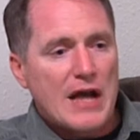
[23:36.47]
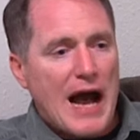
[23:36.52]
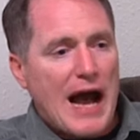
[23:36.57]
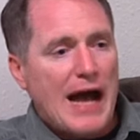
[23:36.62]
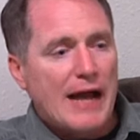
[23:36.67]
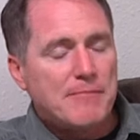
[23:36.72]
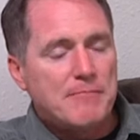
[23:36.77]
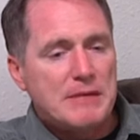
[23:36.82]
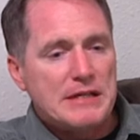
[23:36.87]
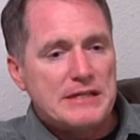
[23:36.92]

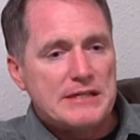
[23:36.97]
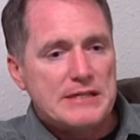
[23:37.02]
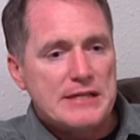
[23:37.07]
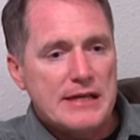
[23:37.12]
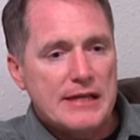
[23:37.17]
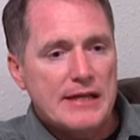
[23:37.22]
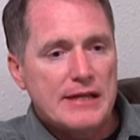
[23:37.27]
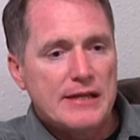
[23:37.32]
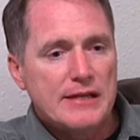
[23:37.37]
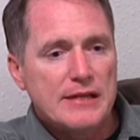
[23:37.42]
God
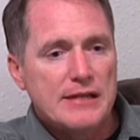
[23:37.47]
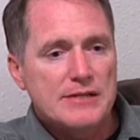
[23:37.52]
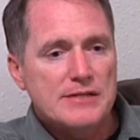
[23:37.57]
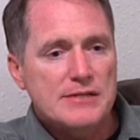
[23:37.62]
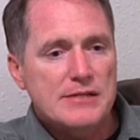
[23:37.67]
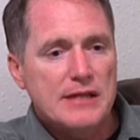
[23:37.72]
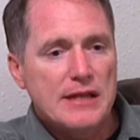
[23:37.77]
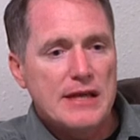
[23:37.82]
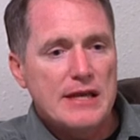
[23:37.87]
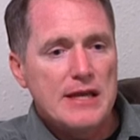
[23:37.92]

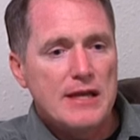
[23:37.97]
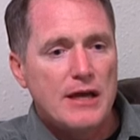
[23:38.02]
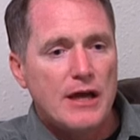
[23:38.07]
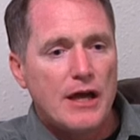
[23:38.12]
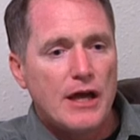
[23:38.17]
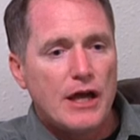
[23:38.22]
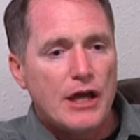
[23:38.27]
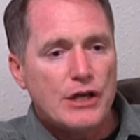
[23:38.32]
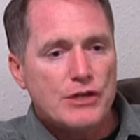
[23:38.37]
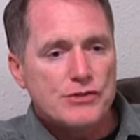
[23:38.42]
meticulously
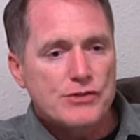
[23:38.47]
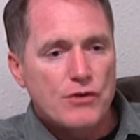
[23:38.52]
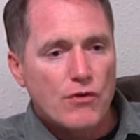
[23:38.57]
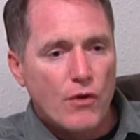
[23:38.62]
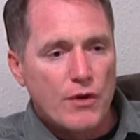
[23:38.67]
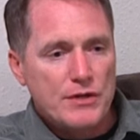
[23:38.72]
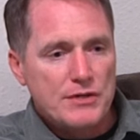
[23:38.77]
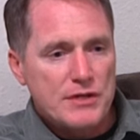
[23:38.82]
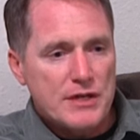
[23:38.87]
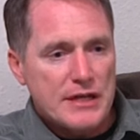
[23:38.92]
is
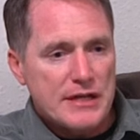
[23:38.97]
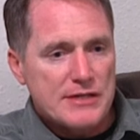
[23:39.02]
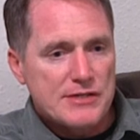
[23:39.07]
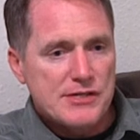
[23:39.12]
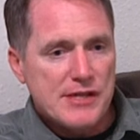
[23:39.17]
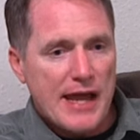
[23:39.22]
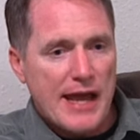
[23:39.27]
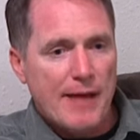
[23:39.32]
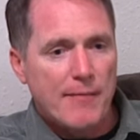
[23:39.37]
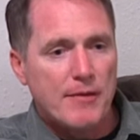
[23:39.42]
going to
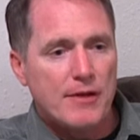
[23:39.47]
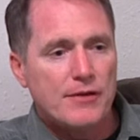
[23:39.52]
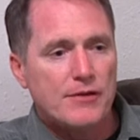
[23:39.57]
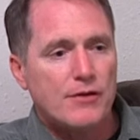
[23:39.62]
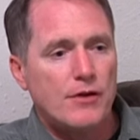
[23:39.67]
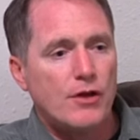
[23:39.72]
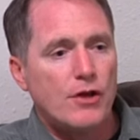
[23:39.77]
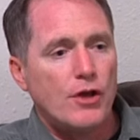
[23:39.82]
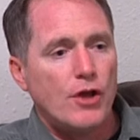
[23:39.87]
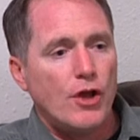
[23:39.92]

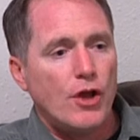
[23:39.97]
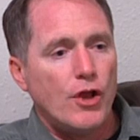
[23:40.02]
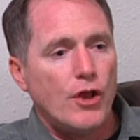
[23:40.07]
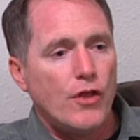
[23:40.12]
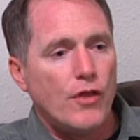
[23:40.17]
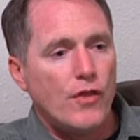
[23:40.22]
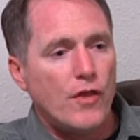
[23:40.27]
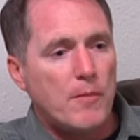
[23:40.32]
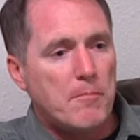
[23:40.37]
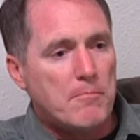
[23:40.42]
examine
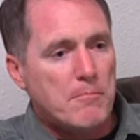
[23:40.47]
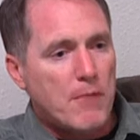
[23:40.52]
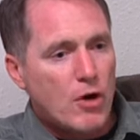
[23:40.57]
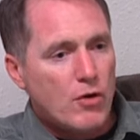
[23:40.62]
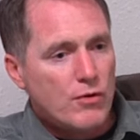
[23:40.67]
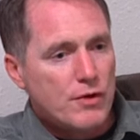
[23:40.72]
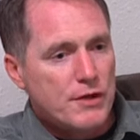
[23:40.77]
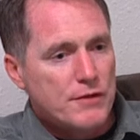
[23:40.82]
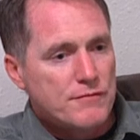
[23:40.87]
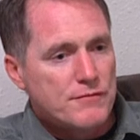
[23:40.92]
the
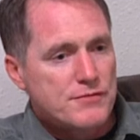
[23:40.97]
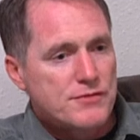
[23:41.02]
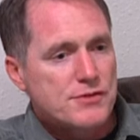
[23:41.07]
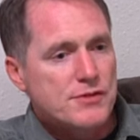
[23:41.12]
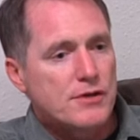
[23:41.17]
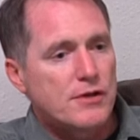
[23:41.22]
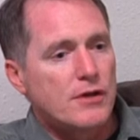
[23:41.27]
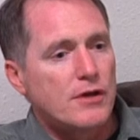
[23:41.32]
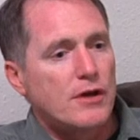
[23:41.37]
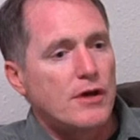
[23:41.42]
motives